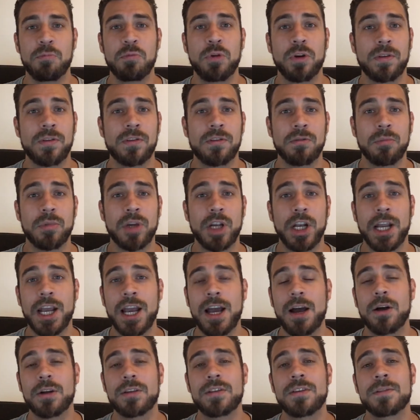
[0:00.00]
put somebody
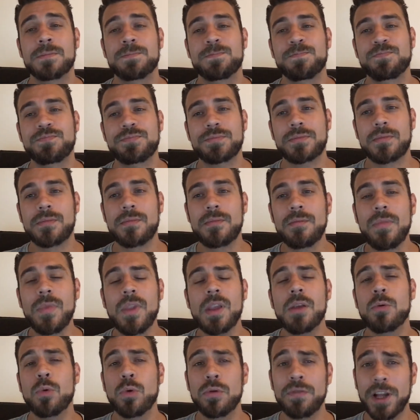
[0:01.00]
out.
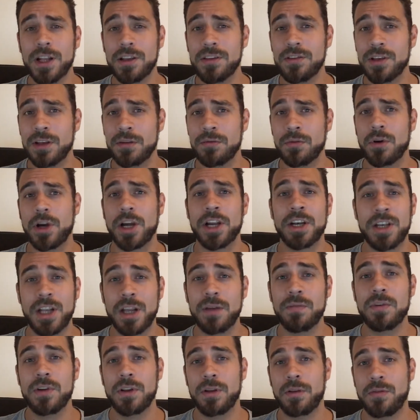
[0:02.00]
With that said, though, I
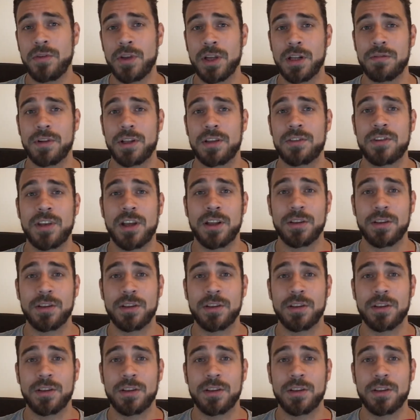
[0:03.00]
definitely feel that